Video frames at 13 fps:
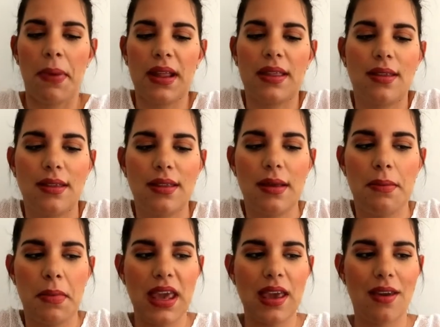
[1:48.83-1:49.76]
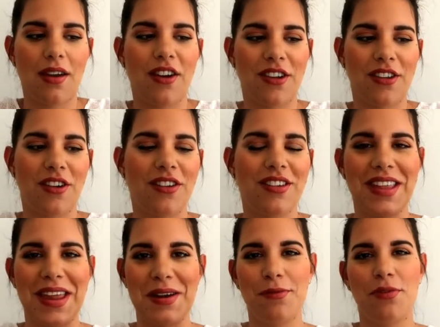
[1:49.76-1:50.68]
But the main characters
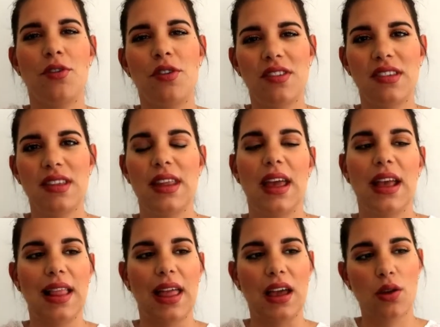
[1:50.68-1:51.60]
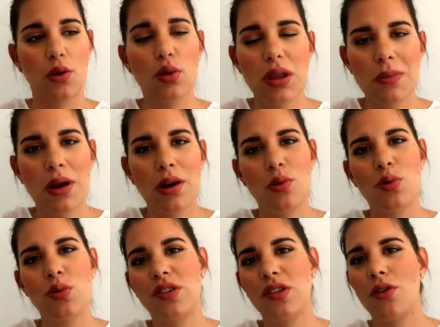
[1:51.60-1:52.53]
that I'm focused today like Rudy
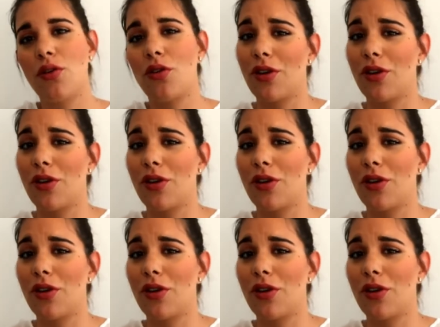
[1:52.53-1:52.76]
Mancuso